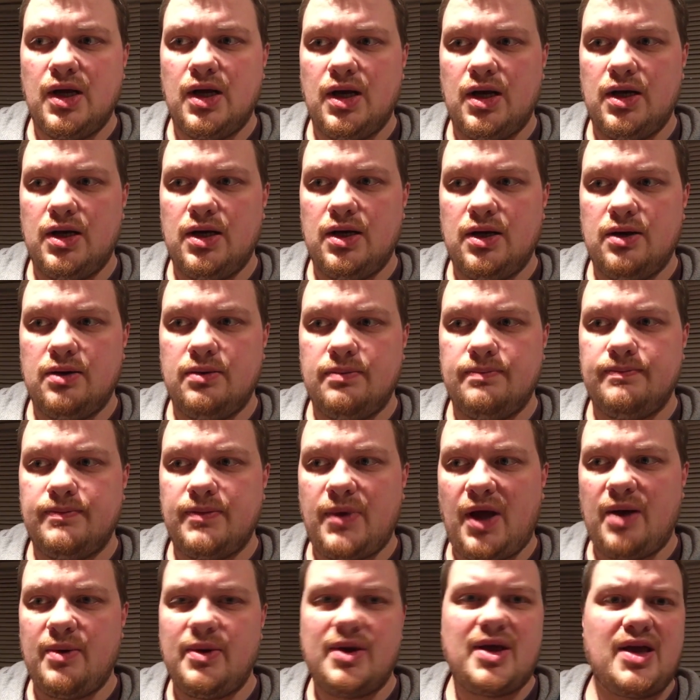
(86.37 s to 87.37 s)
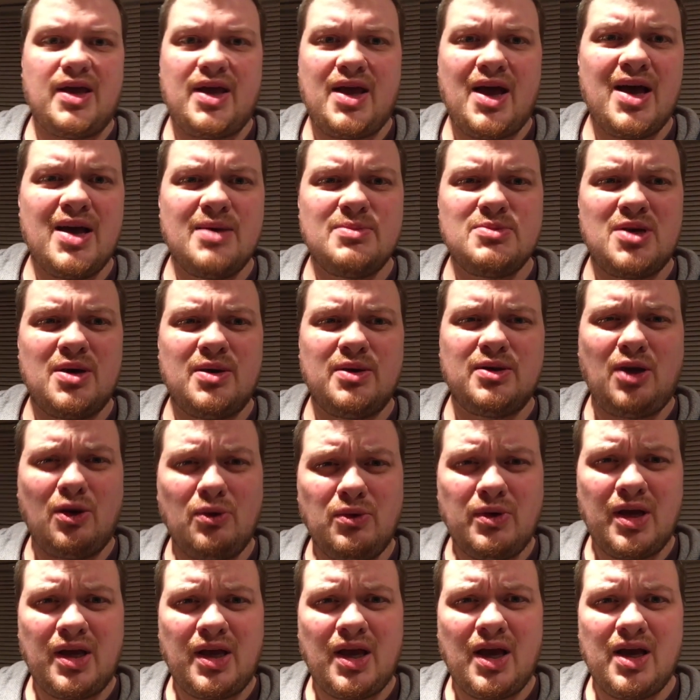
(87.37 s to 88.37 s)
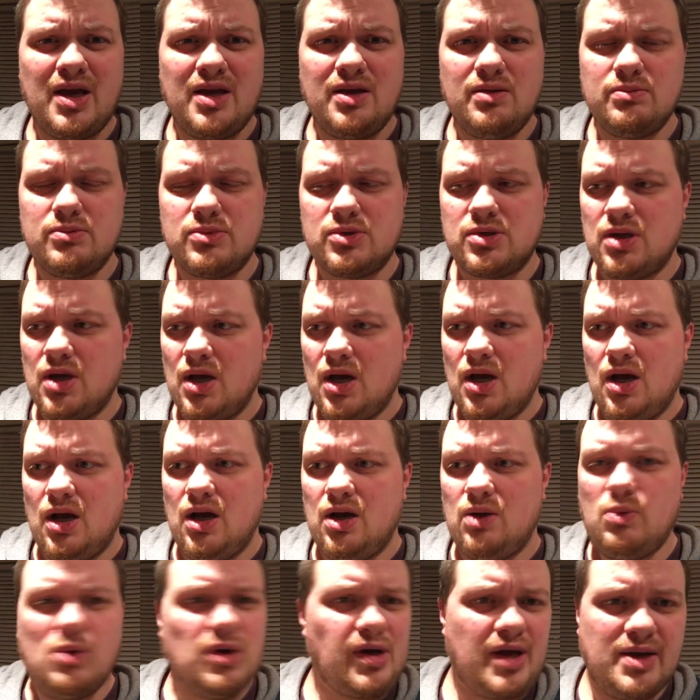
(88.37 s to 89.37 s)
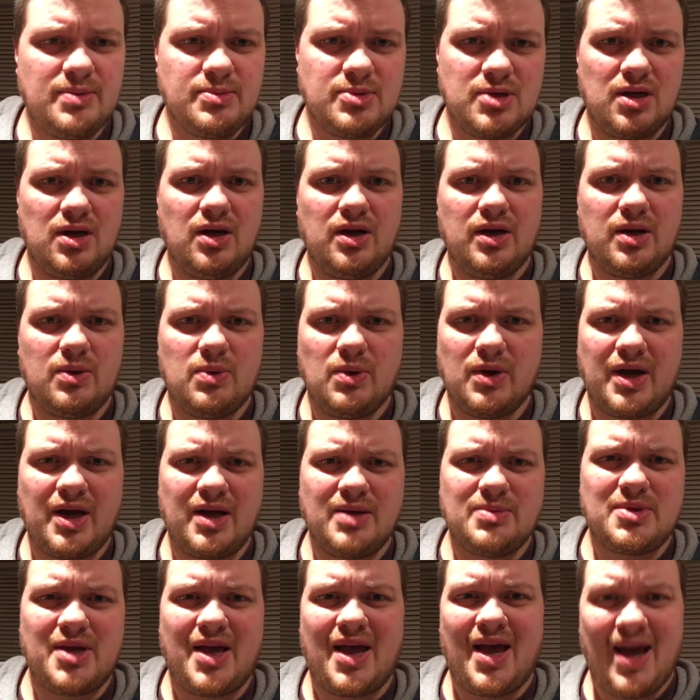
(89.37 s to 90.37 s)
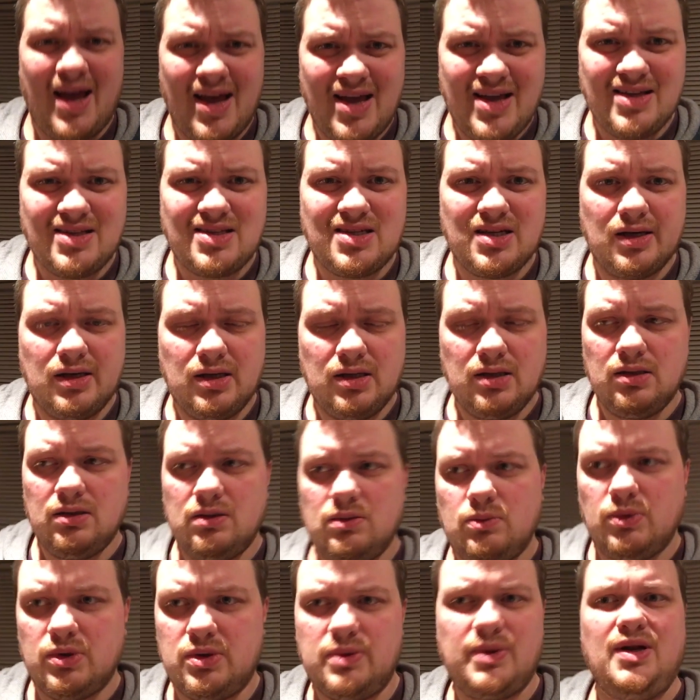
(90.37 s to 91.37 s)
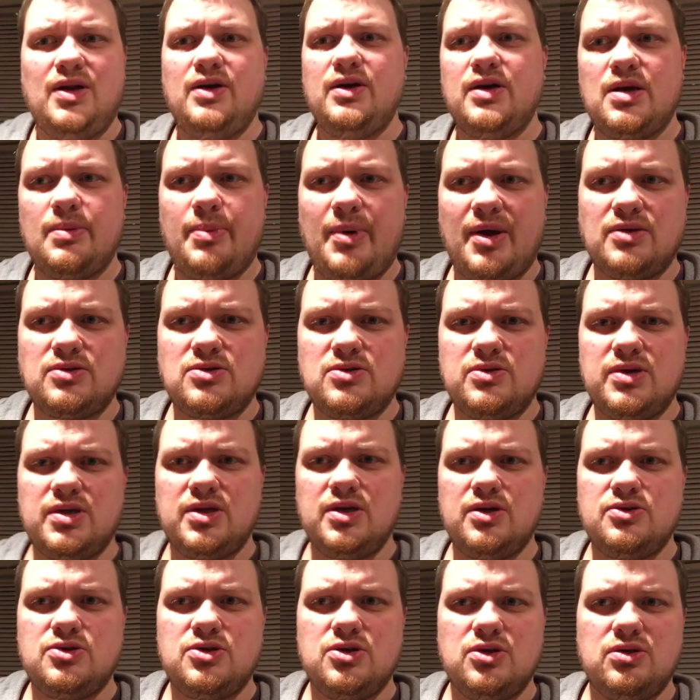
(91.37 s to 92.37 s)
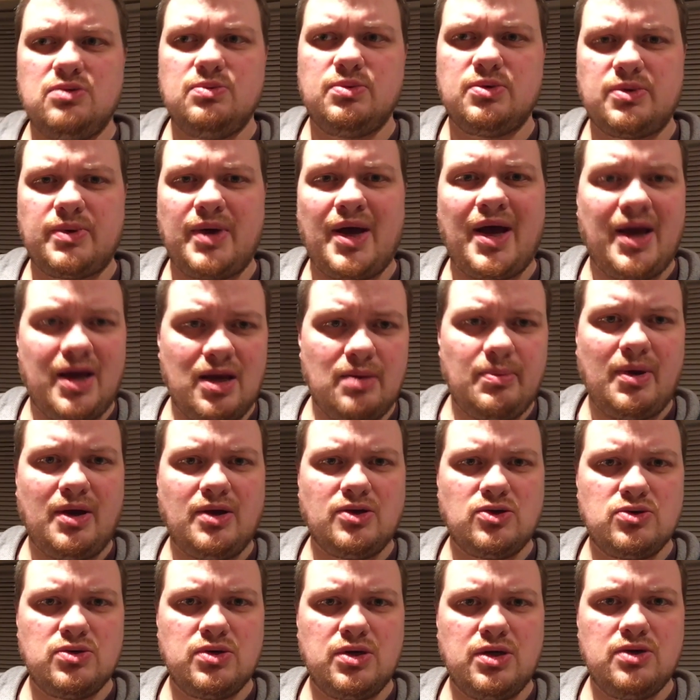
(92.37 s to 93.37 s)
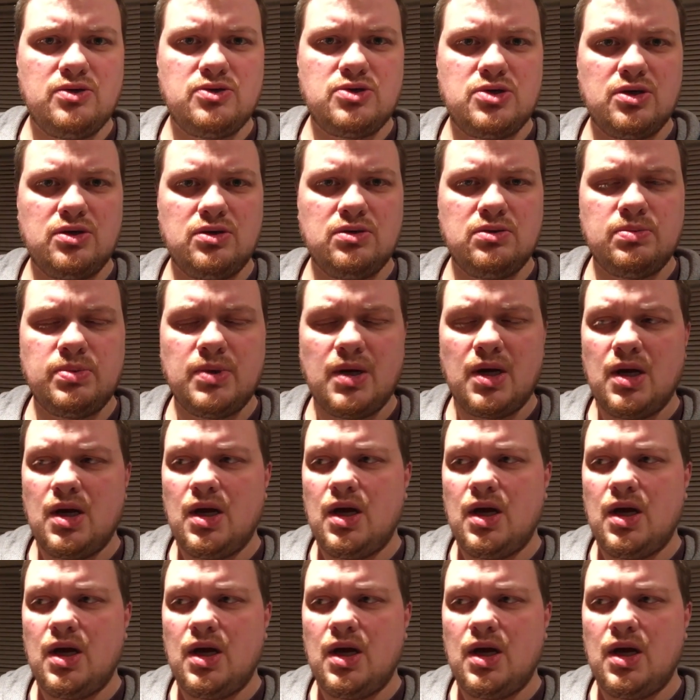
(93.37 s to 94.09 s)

How I get games, how I don't get games, what games I like, what games I hate, what do I like about doing YouTube, what do I hate about doing YouTube.